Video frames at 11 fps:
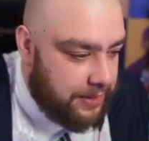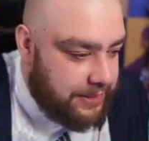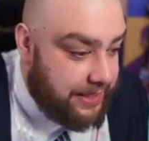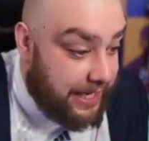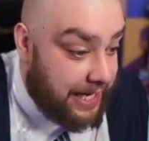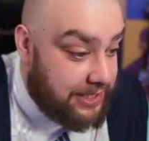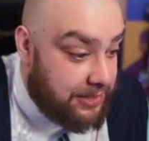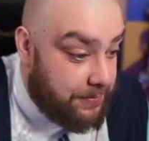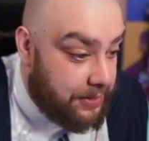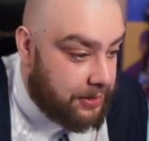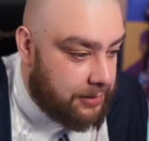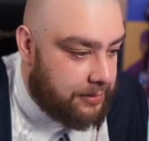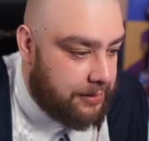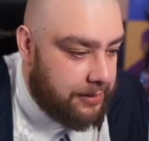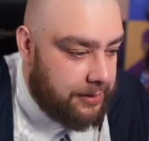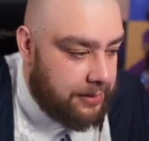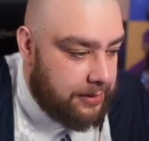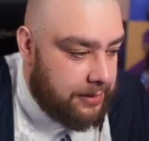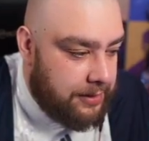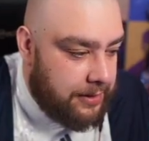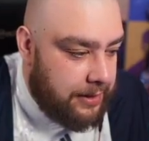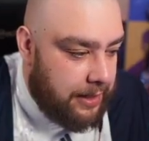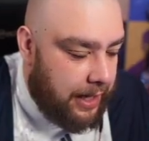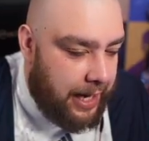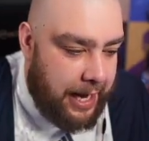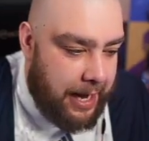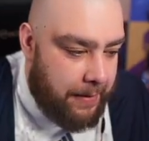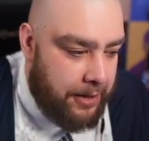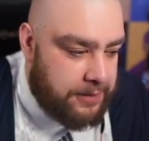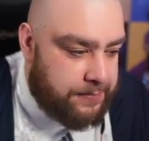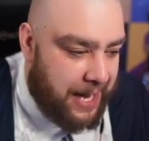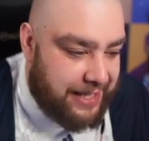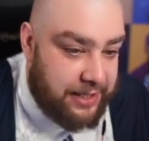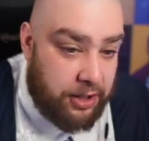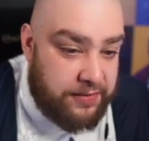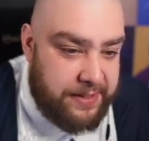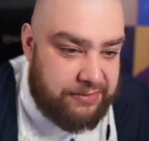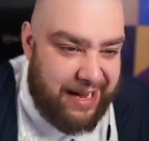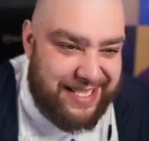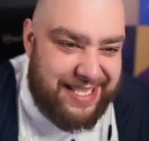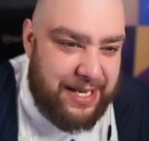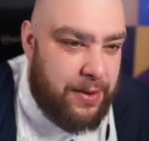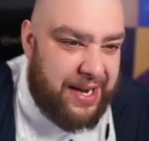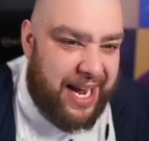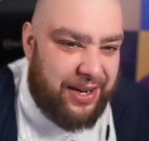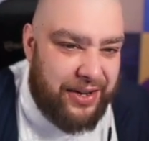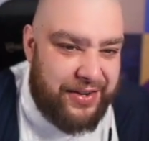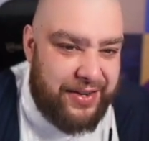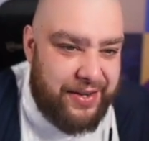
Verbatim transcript: to get something good. Uh, who's Barca got from his Reds? They weren't that good.